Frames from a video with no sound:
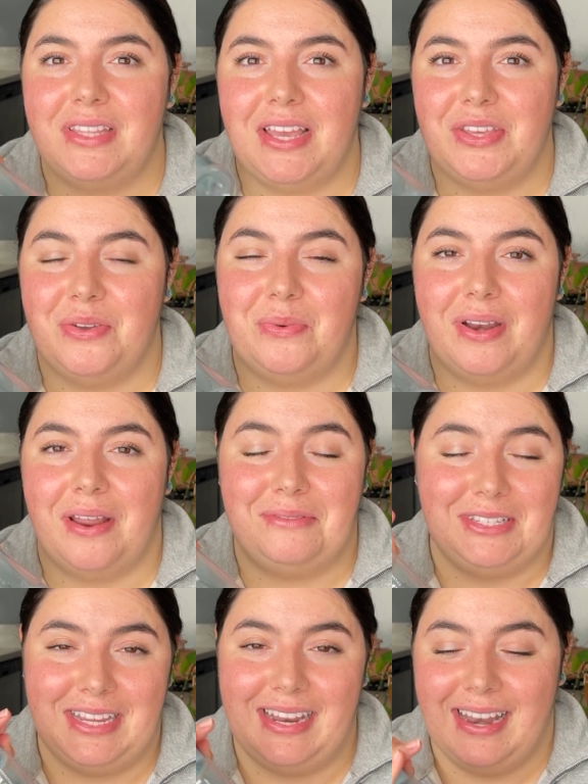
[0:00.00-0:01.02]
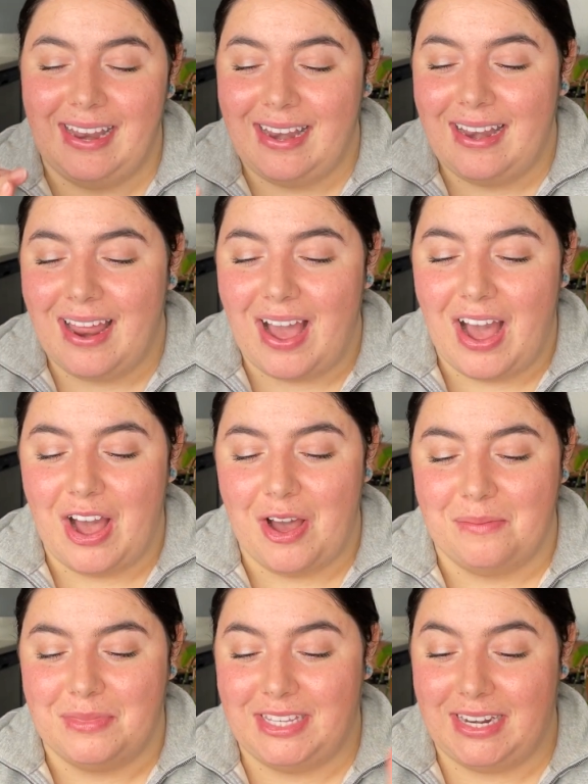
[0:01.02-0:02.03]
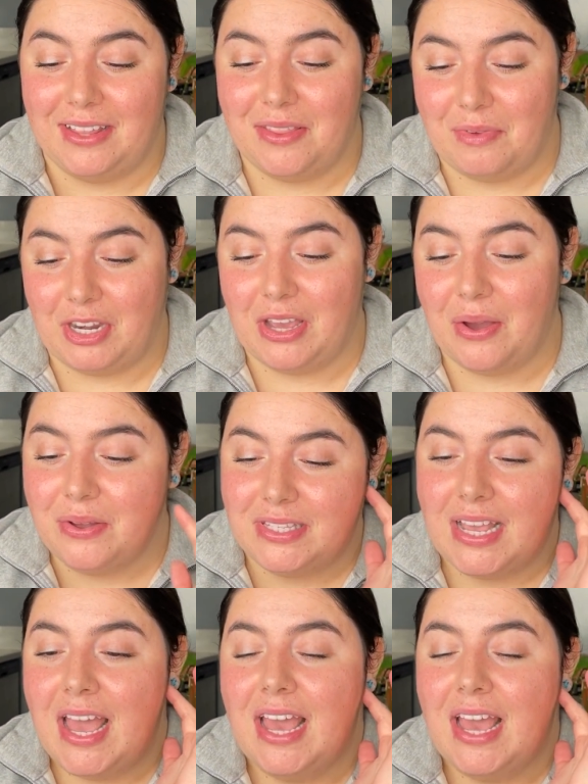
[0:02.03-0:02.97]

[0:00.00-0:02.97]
that you would have seen in the videos.